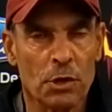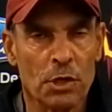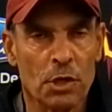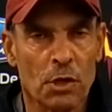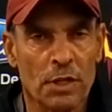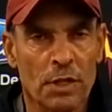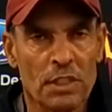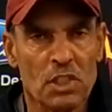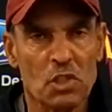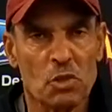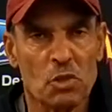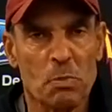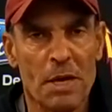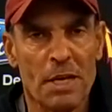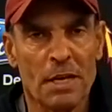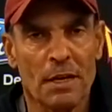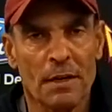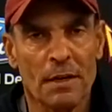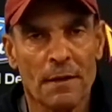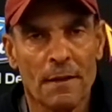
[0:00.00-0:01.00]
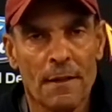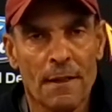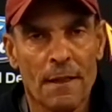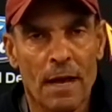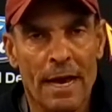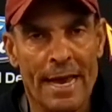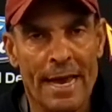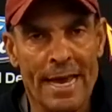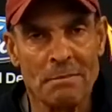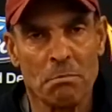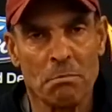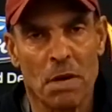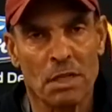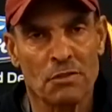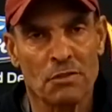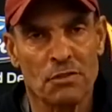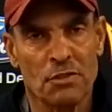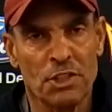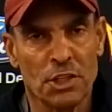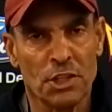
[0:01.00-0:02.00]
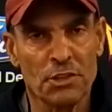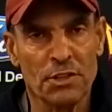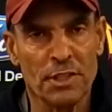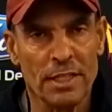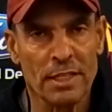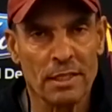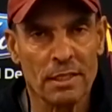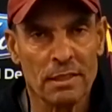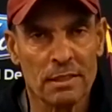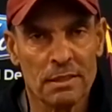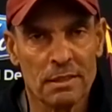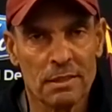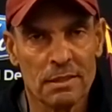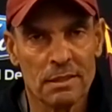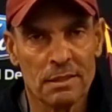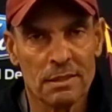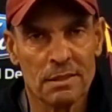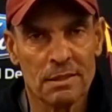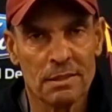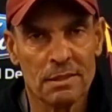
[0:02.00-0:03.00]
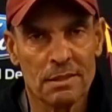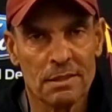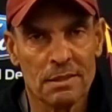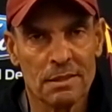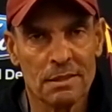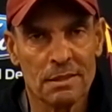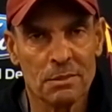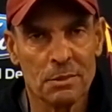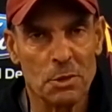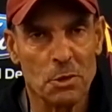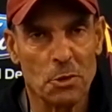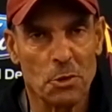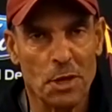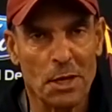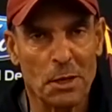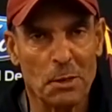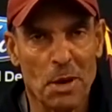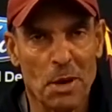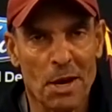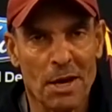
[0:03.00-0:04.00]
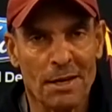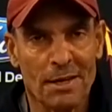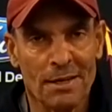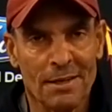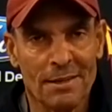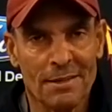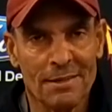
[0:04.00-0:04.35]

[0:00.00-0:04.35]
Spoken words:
You know, this has been an 8-month journey when you think about it.